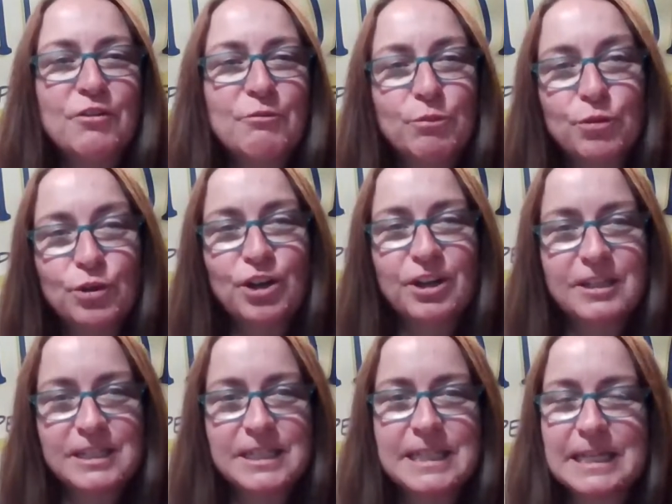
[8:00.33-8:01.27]
of
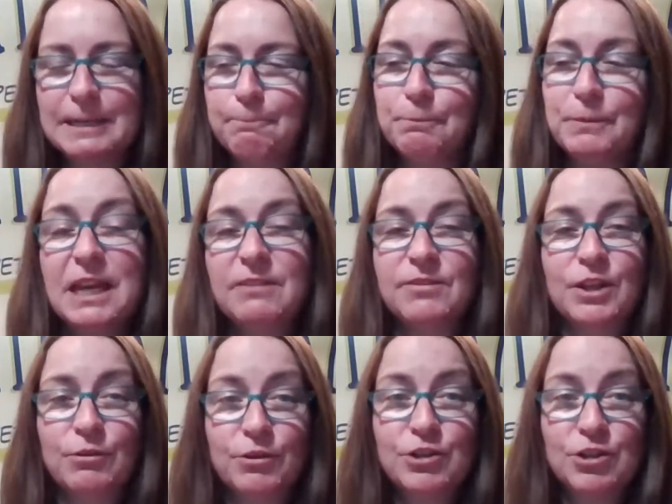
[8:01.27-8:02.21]
product in there, even
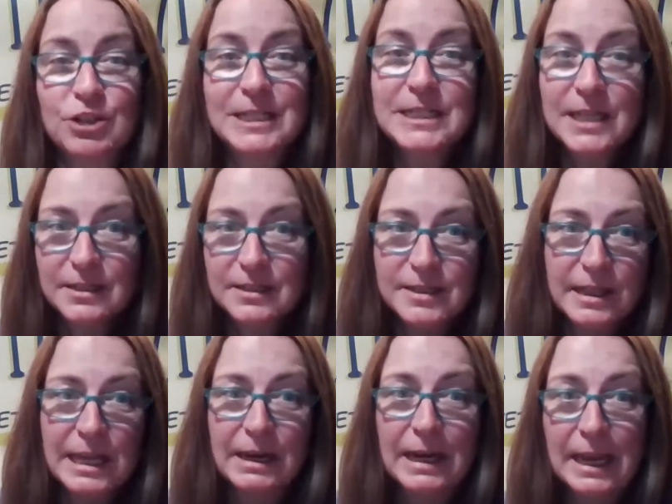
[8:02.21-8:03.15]
though there's usually tons in
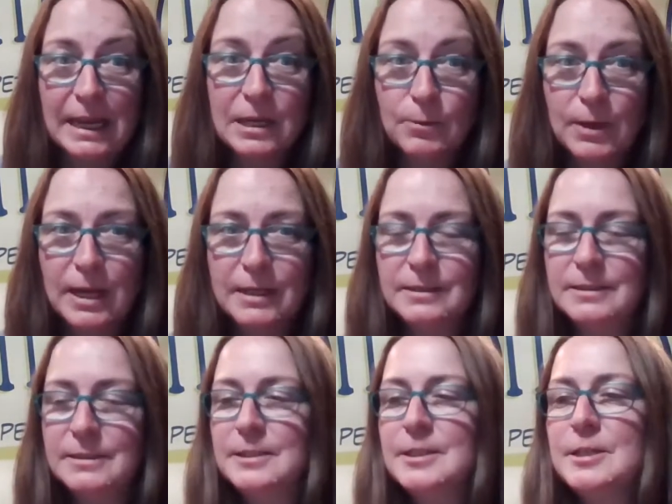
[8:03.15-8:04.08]
there anyway.
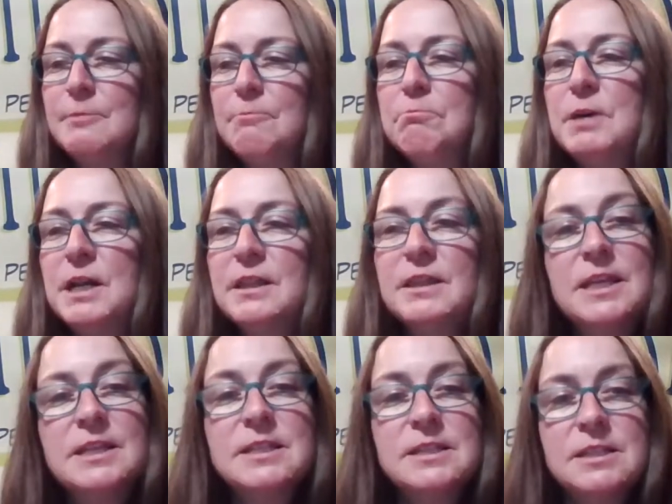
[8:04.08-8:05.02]
But
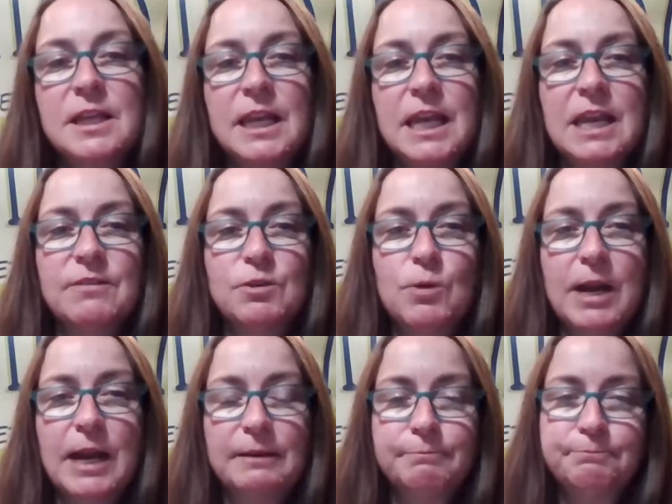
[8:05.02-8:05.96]
this isn't going to give it
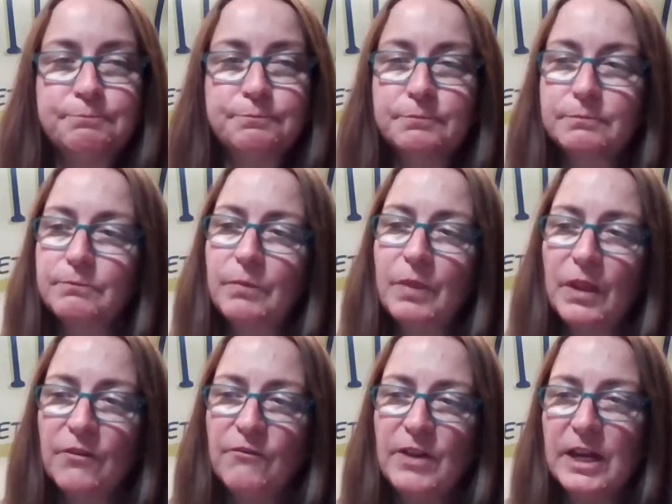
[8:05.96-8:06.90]
away.
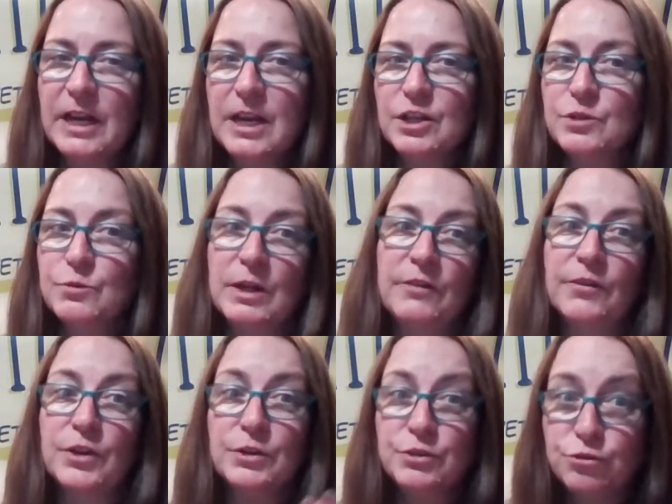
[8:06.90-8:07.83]
Very good as well for
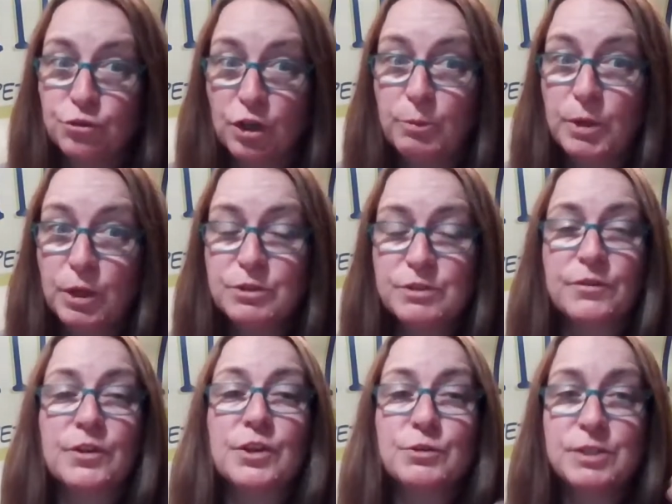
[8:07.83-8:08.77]
those drop coats,
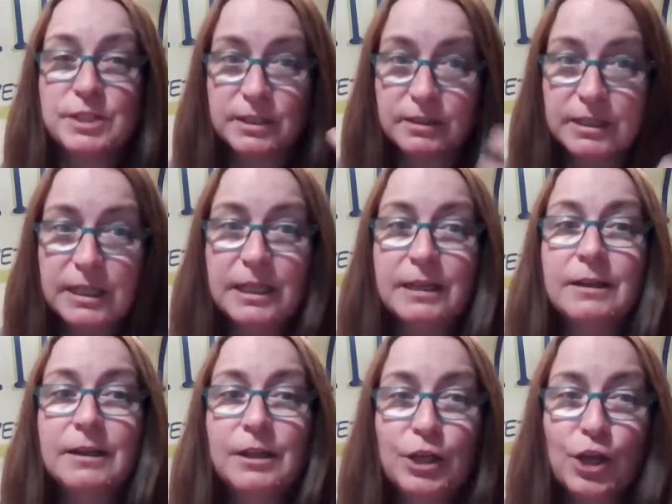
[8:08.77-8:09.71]
for those silky
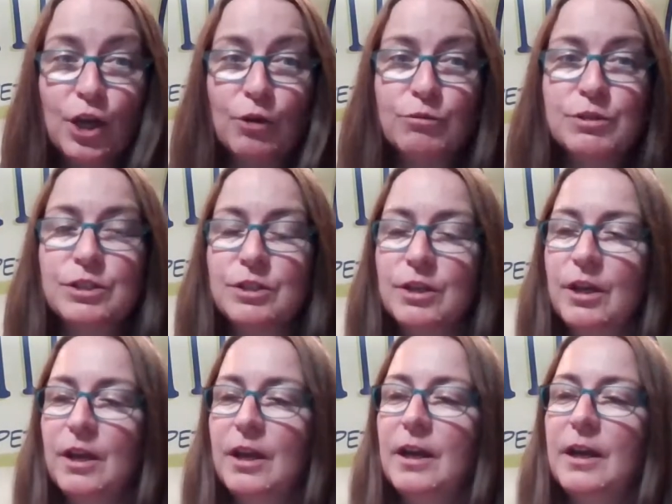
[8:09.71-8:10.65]
coats.
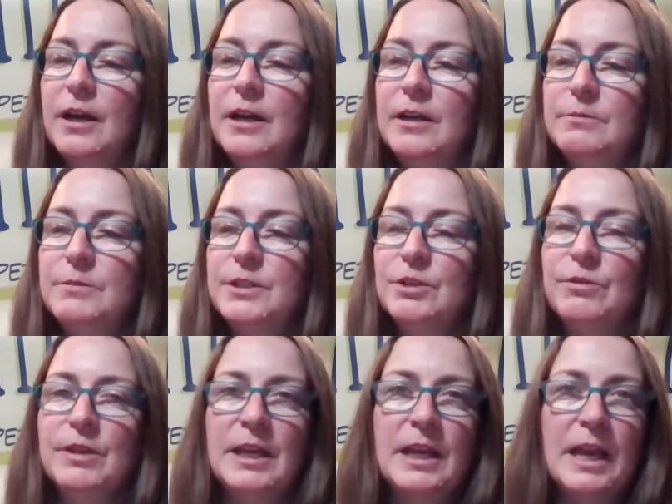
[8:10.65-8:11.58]
So
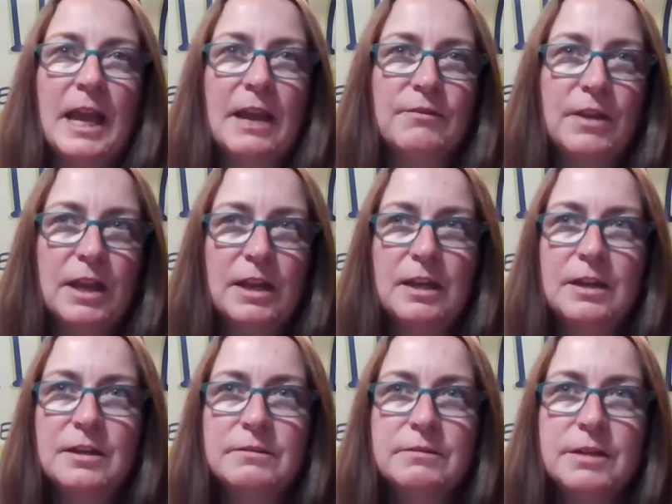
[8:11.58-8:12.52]
think Afghan
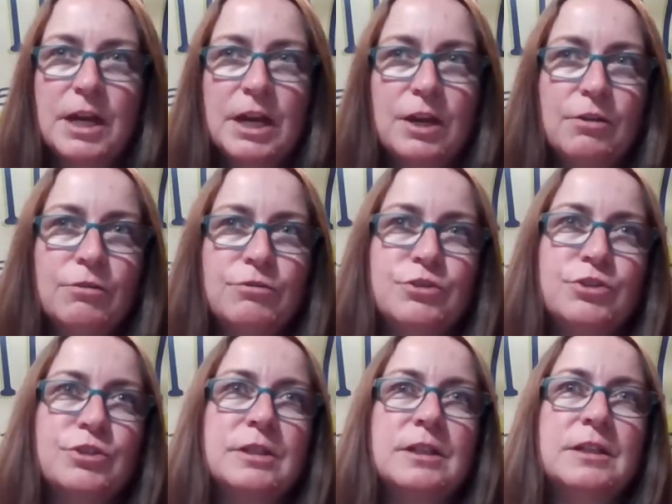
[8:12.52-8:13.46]

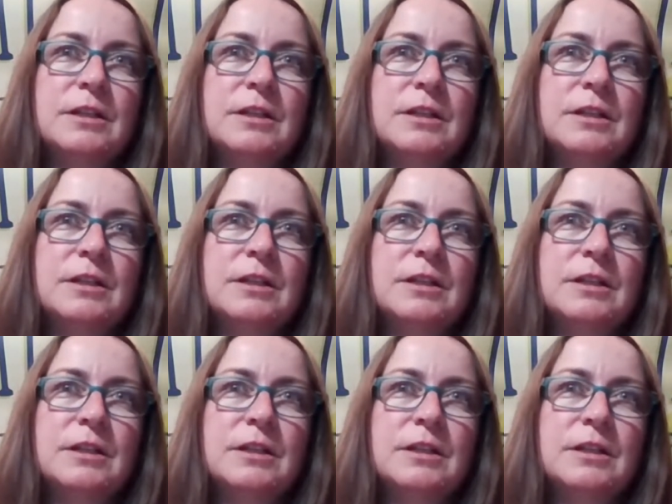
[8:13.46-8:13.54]
hounds,